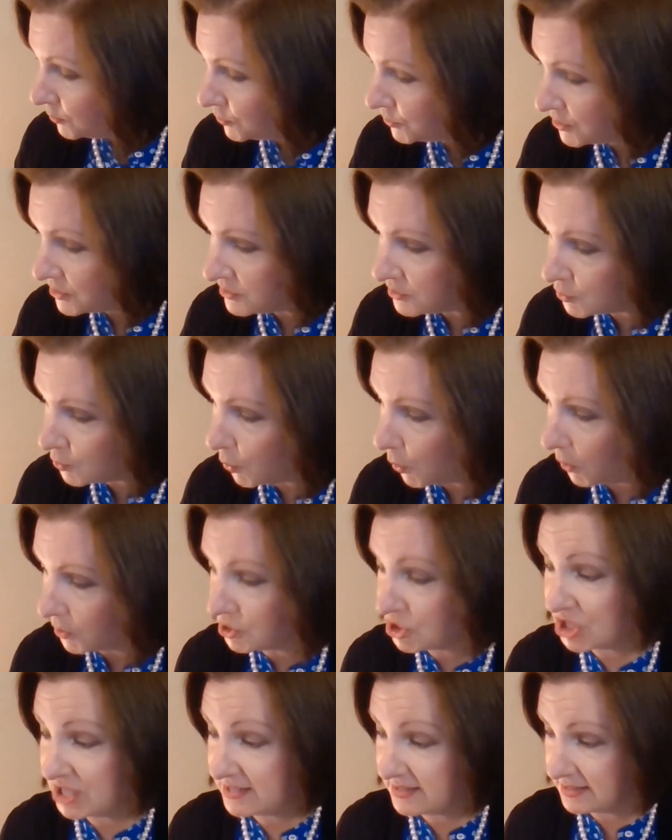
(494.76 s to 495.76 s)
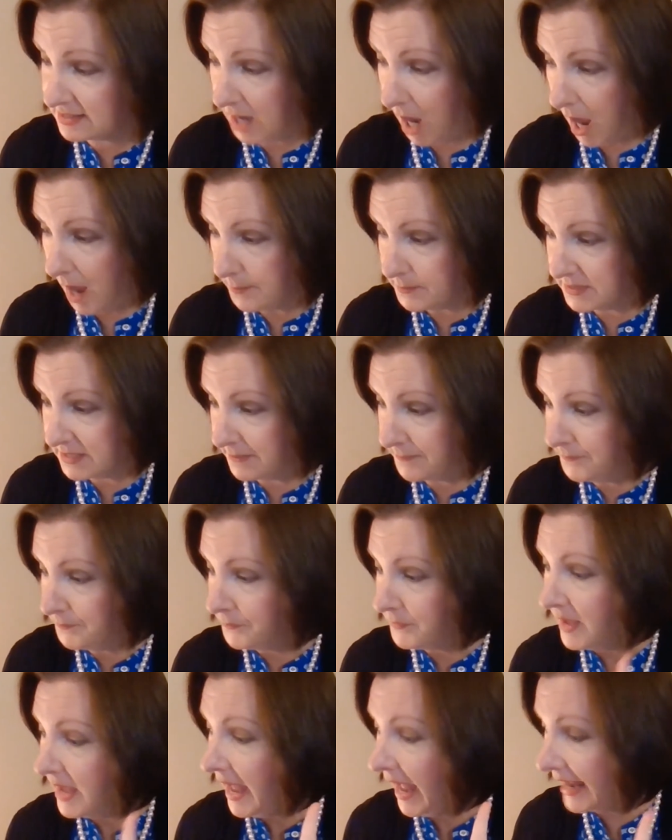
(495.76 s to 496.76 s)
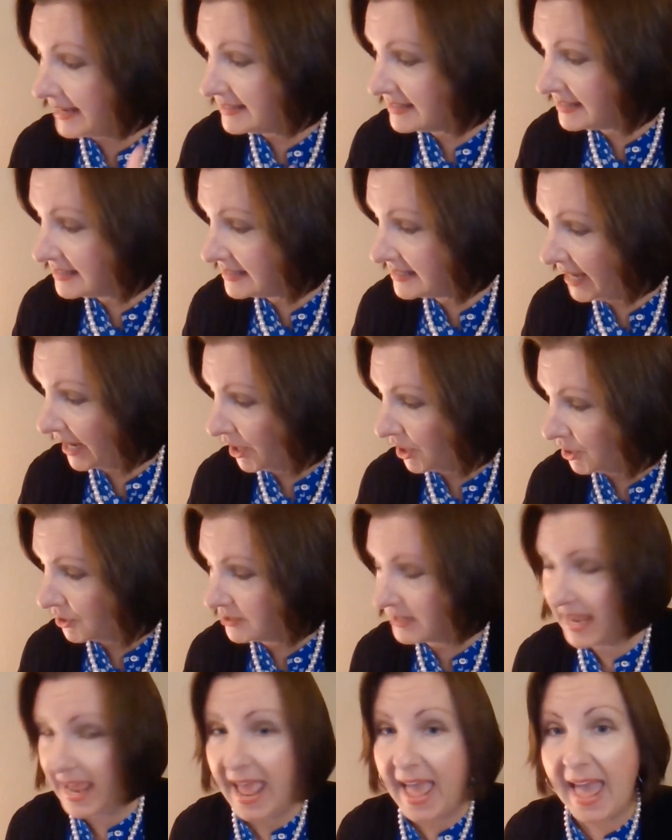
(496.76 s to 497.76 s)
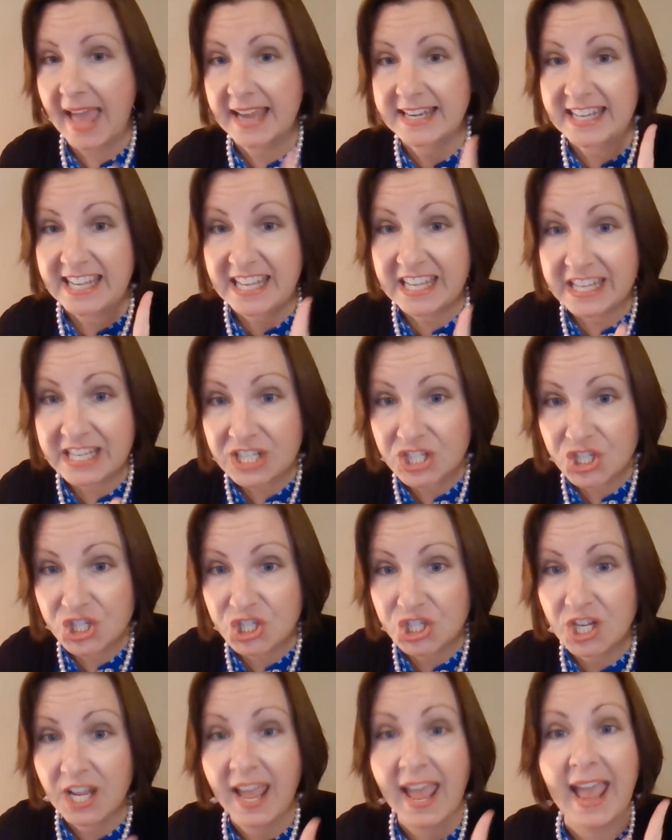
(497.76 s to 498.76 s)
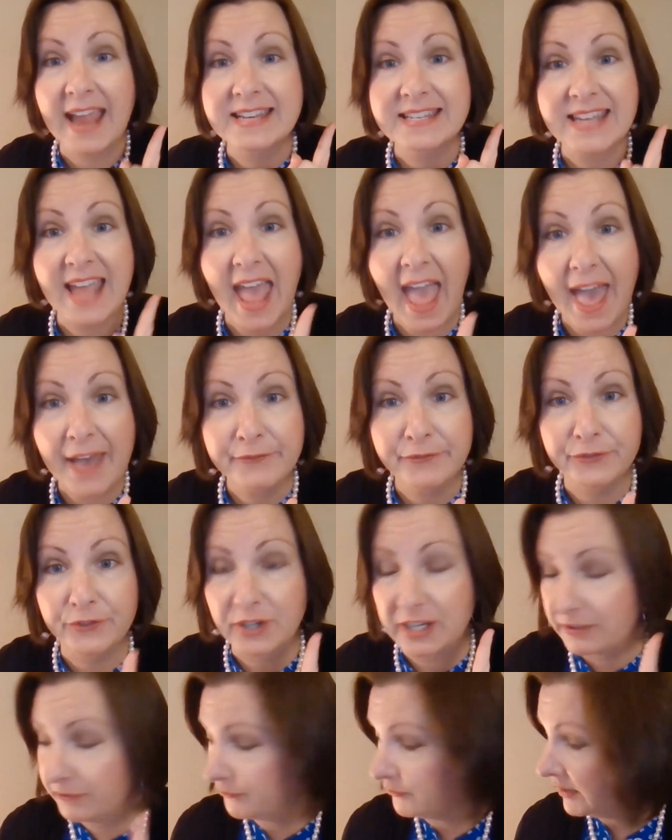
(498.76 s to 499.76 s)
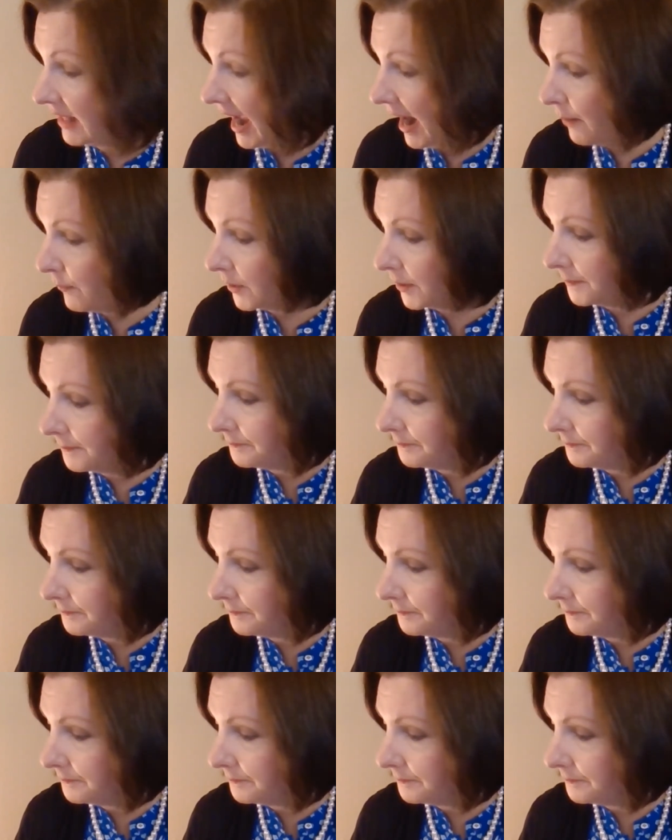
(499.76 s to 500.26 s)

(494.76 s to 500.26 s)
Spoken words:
to school. She stopped and stared at each and every flower.